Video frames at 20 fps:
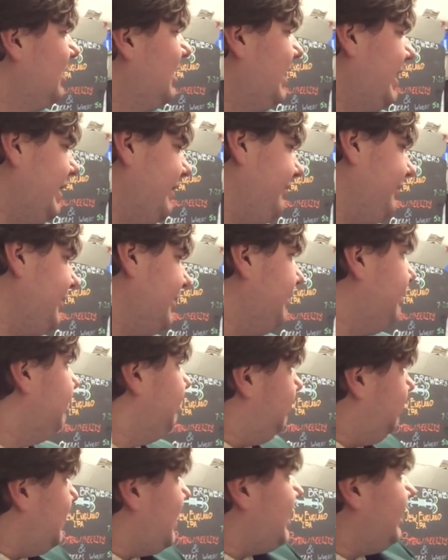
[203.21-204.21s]
And the
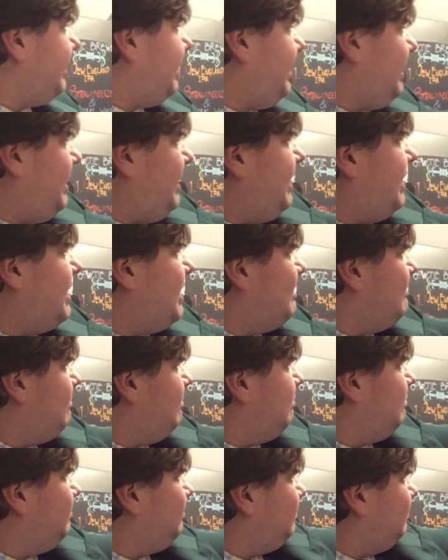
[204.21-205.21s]
bloody
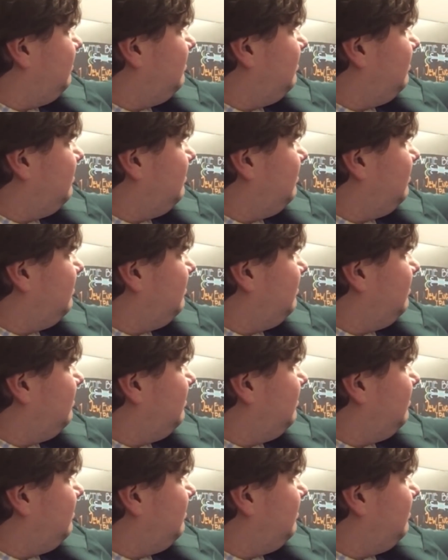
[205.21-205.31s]
um,